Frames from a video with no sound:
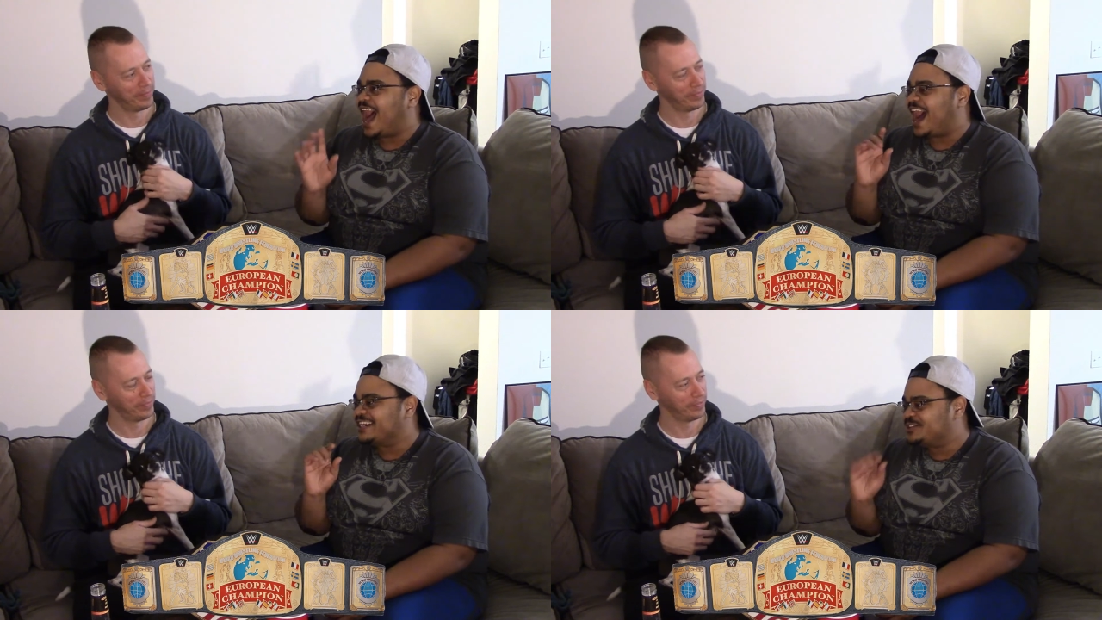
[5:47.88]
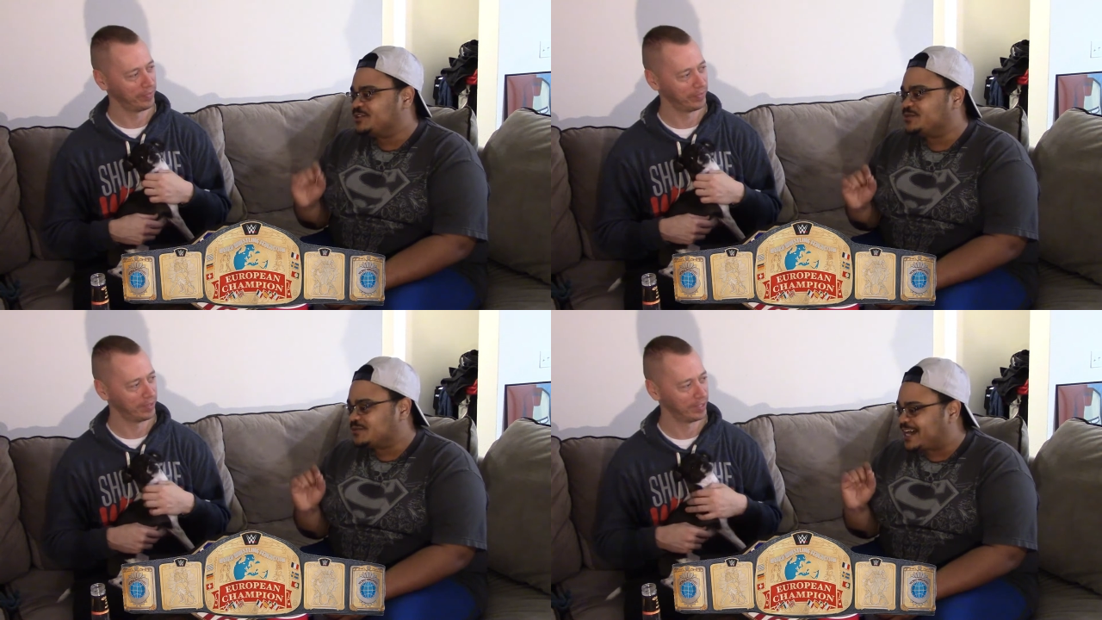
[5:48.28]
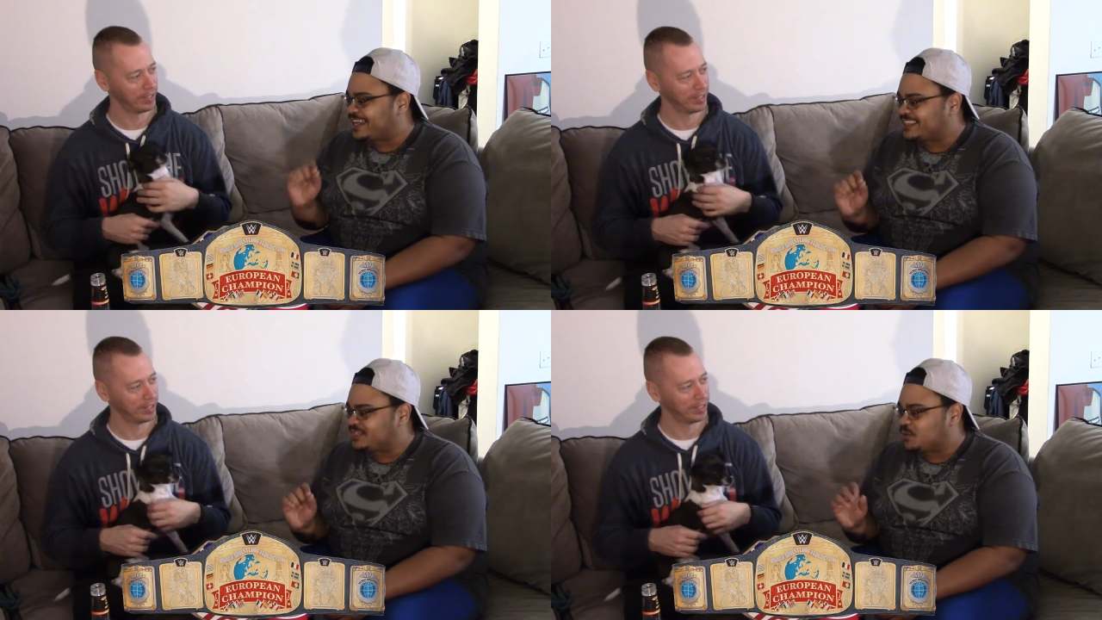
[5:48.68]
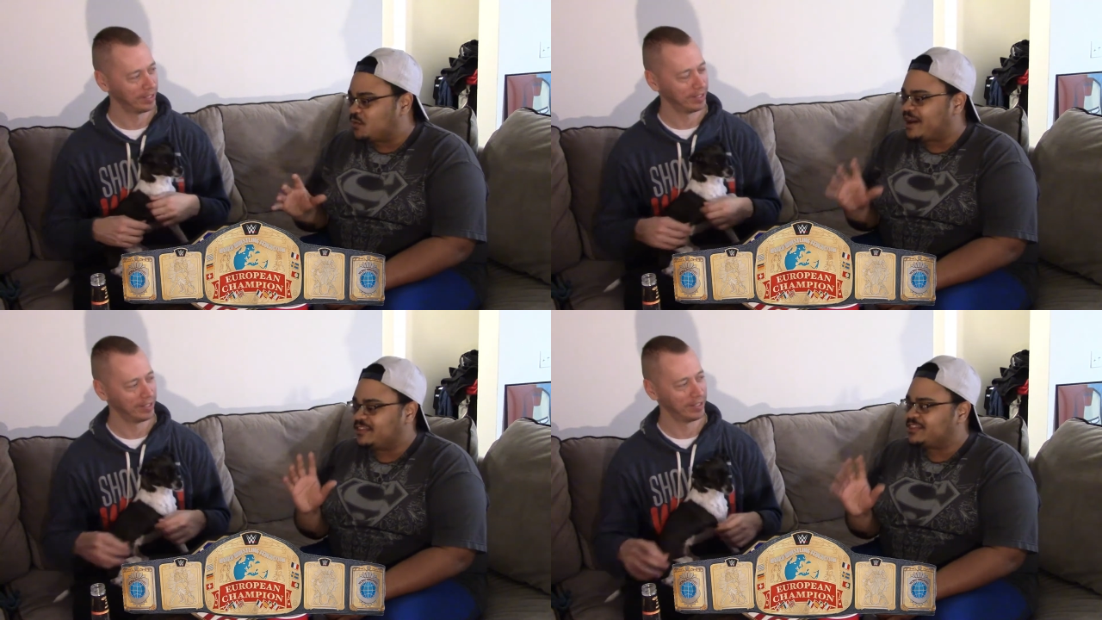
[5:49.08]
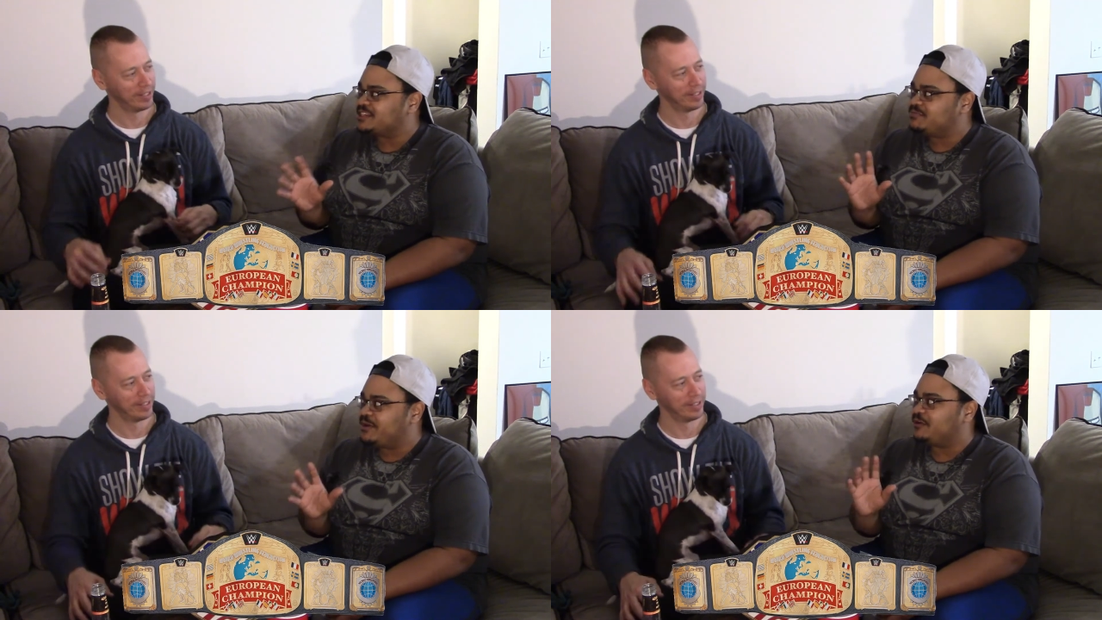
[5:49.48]
Speaker 1: I do like the way
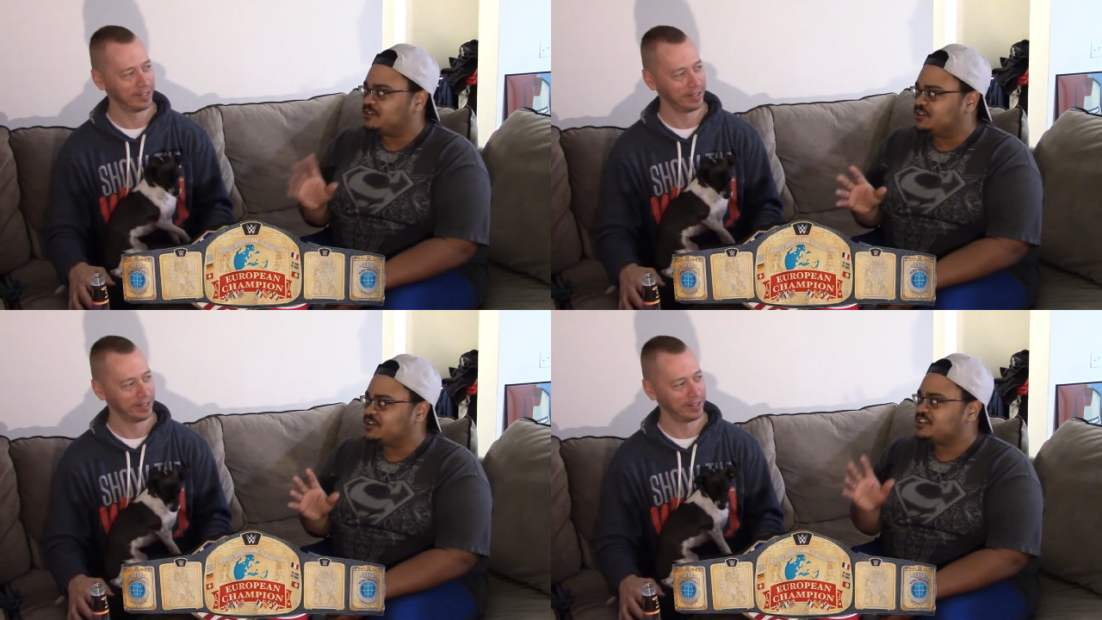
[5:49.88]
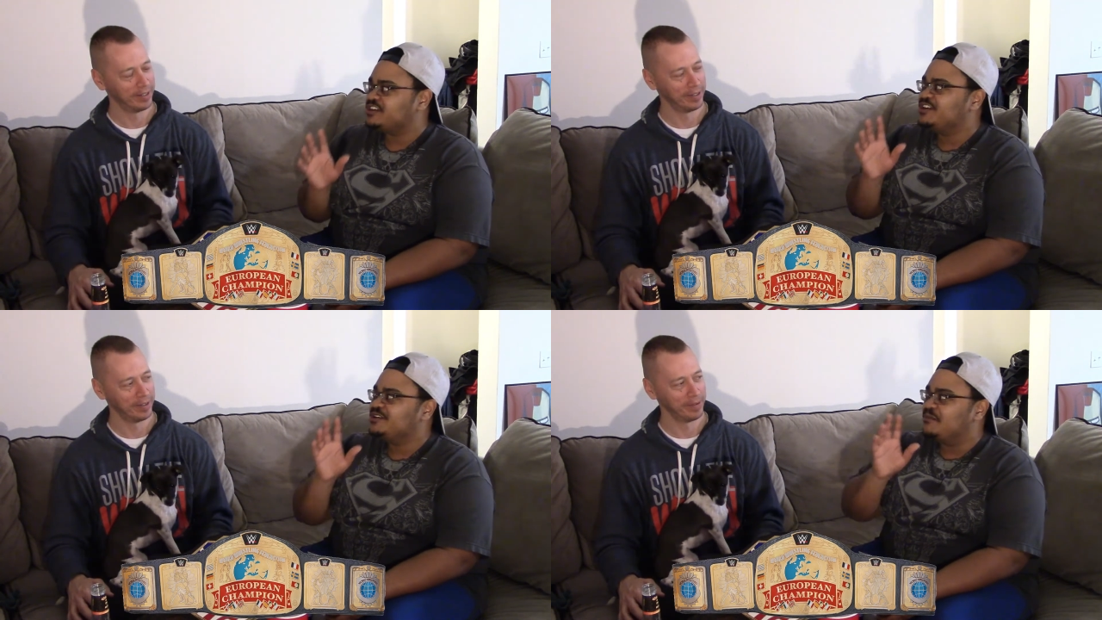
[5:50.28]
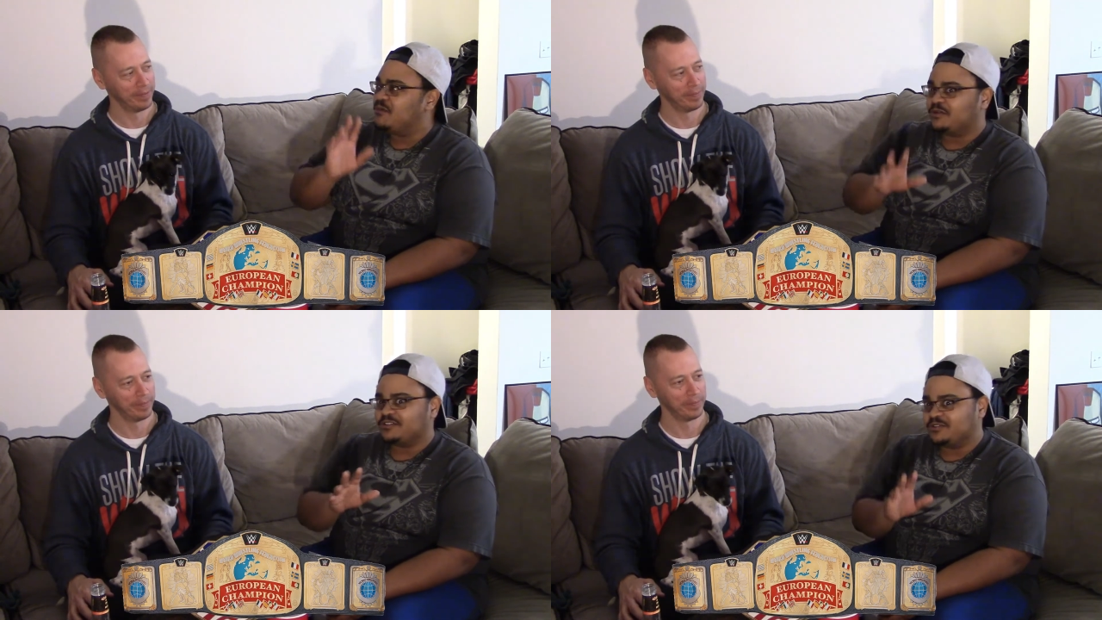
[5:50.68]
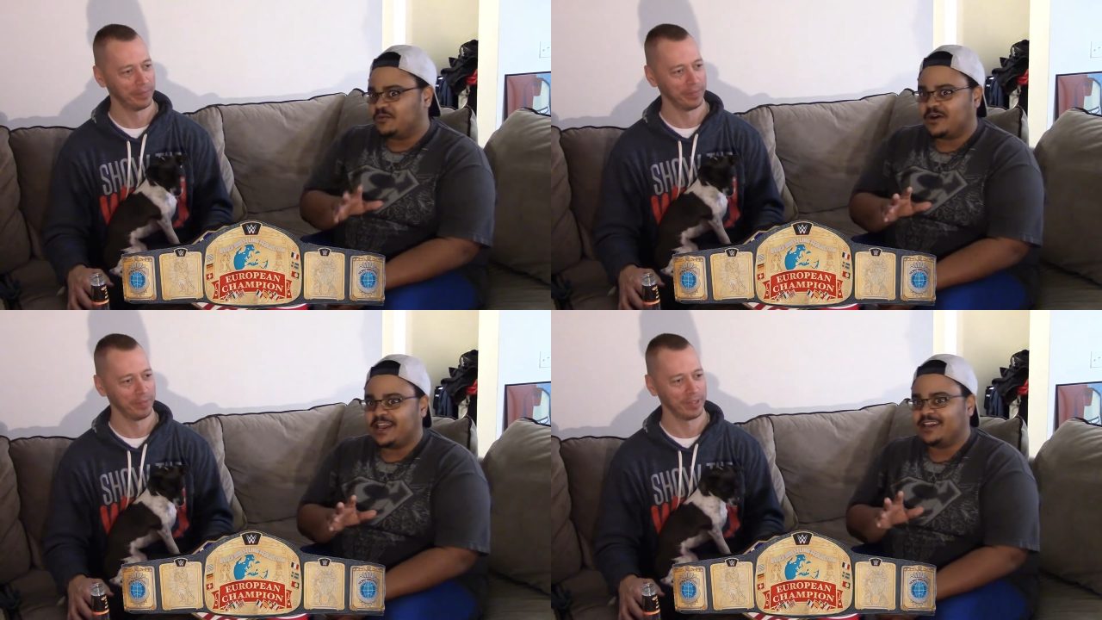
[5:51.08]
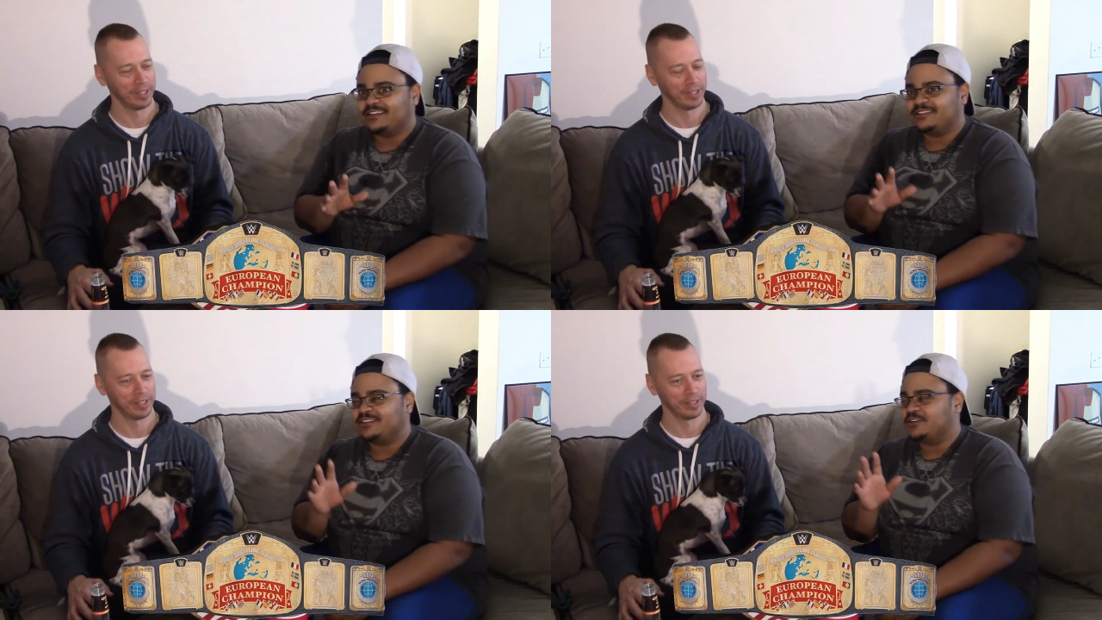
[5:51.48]
this belt looks more than the
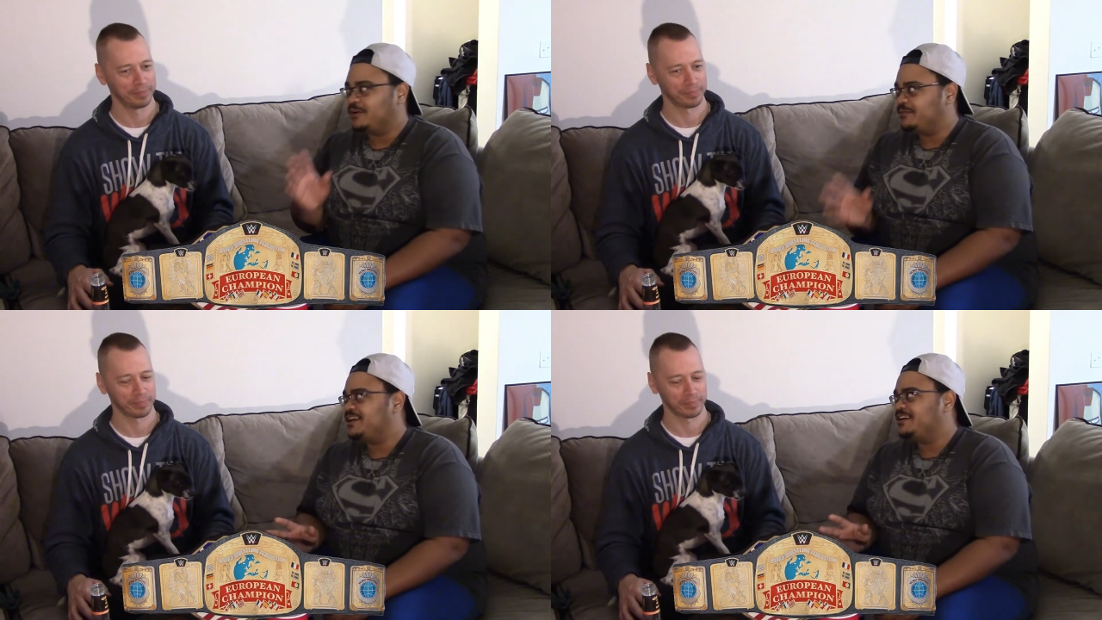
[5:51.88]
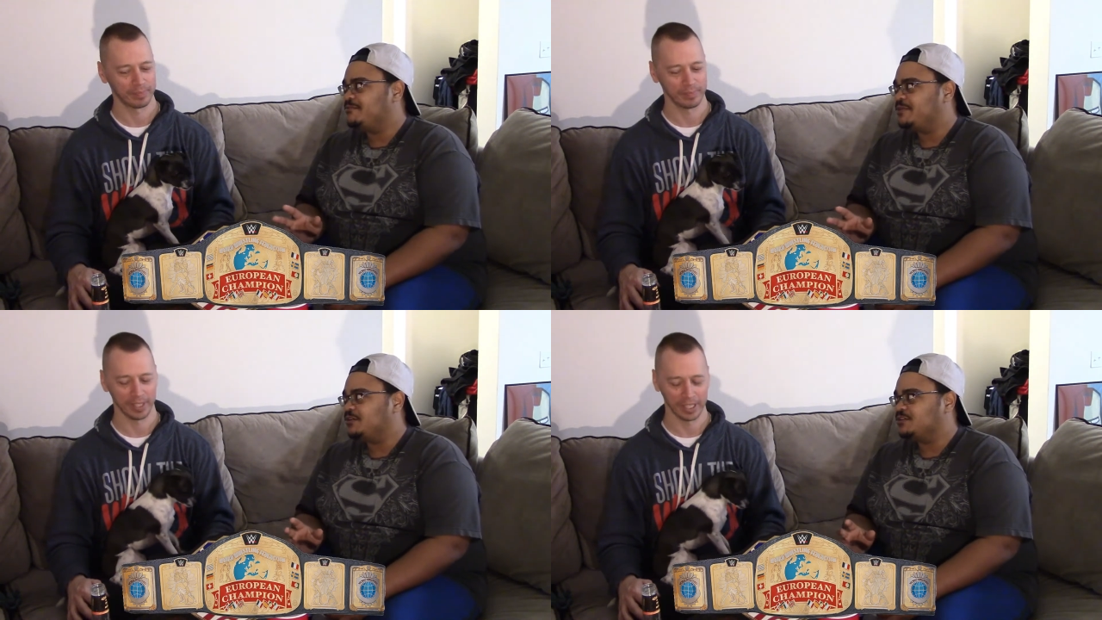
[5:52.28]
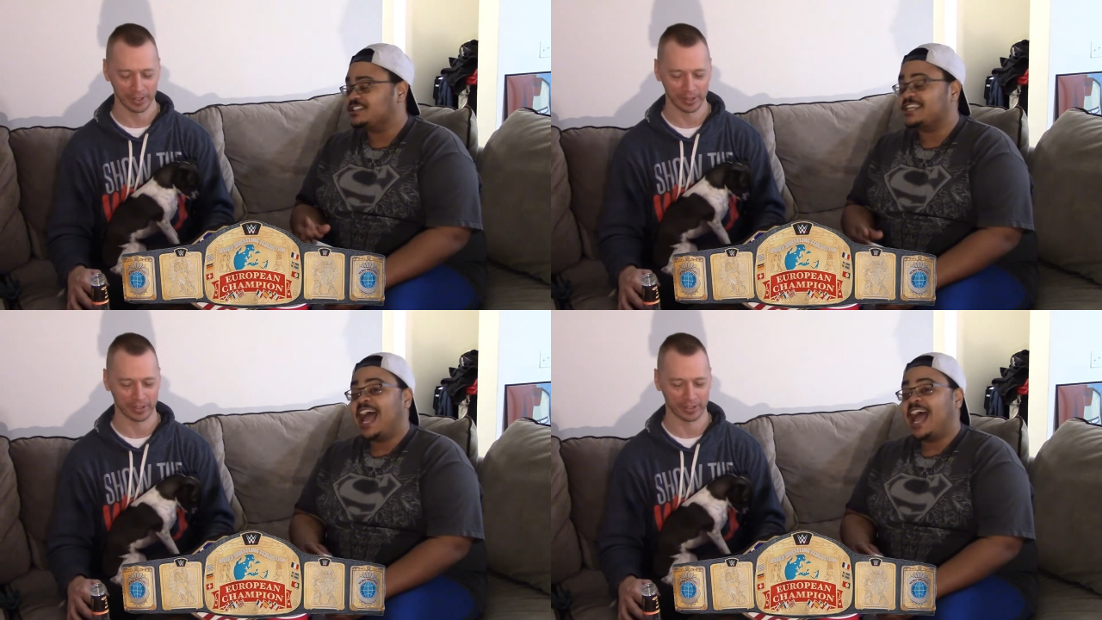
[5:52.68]
way the European belt looks.